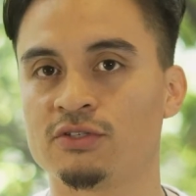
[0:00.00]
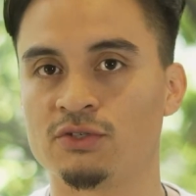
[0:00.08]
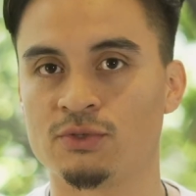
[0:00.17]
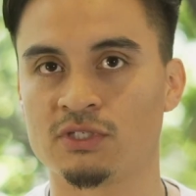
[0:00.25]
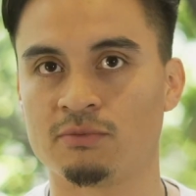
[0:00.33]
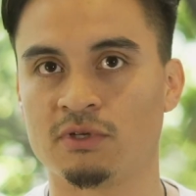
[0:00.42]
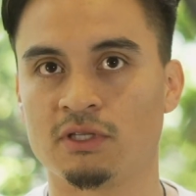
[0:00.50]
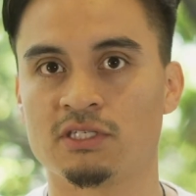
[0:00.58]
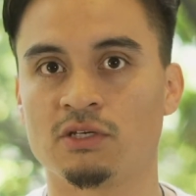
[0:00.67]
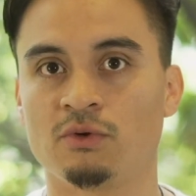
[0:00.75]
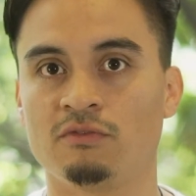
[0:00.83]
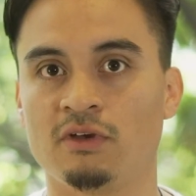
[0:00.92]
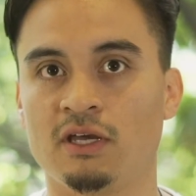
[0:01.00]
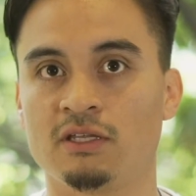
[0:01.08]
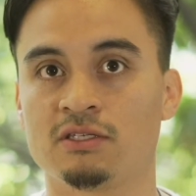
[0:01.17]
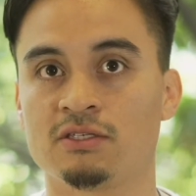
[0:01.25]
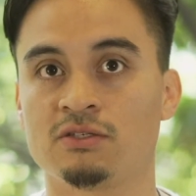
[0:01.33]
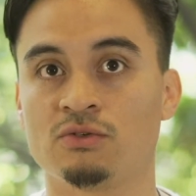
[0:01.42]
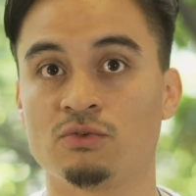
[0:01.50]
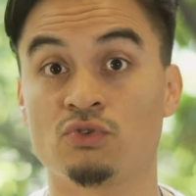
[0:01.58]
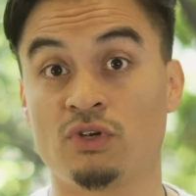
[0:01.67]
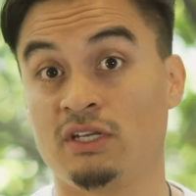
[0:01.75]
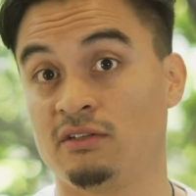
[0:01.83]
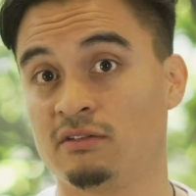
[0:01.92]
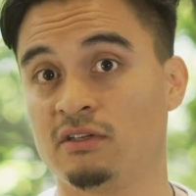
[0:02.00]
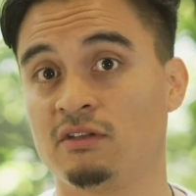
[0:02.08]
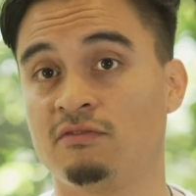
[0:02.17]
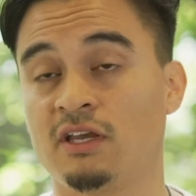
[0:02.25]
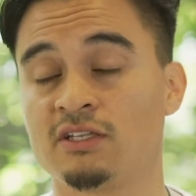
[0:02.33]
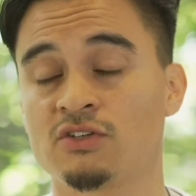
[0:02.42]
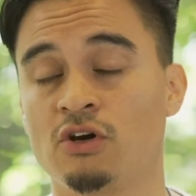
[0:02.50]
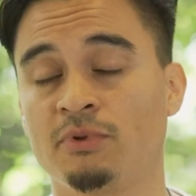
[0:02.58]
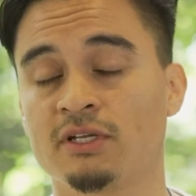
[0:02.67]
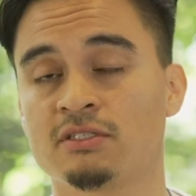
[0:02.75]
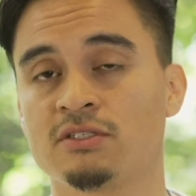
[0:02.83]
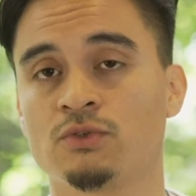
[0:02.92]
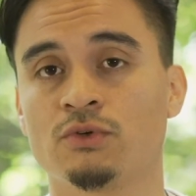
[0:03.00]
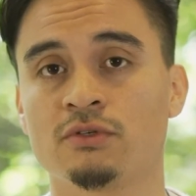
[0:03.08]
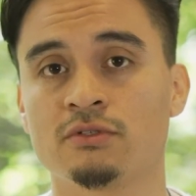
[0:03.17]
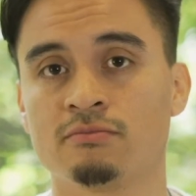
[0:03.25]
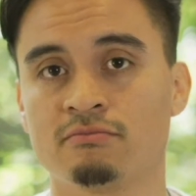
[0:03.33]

to do something that's so advanced to treat advanced complex disorders.